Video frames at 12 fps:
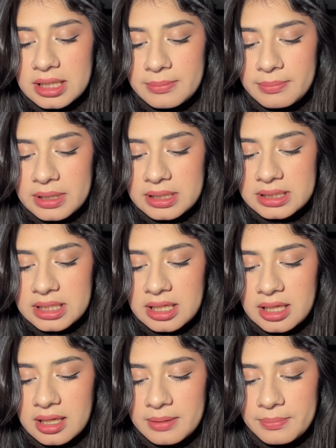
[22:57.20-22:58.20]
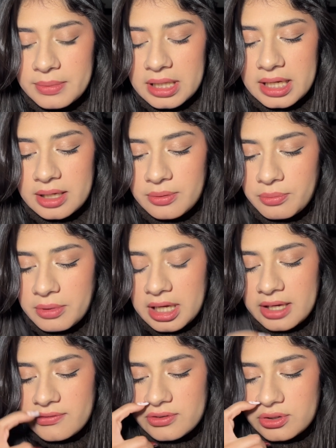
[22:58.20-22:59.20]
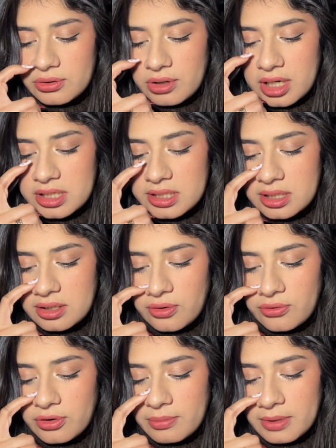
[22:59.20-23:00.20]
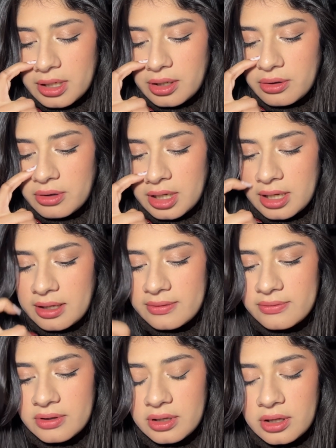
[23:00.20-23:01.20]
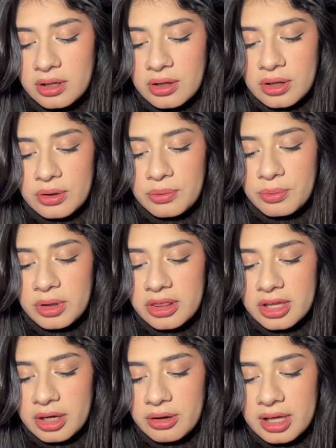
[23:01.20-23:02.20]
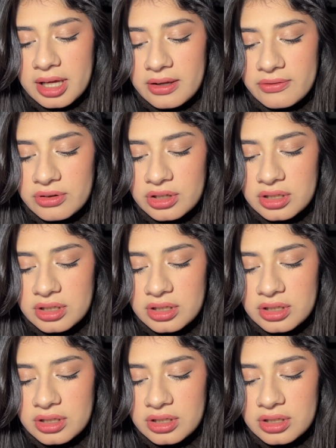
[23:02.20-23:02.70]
building up like waves crashing over my grave, without ever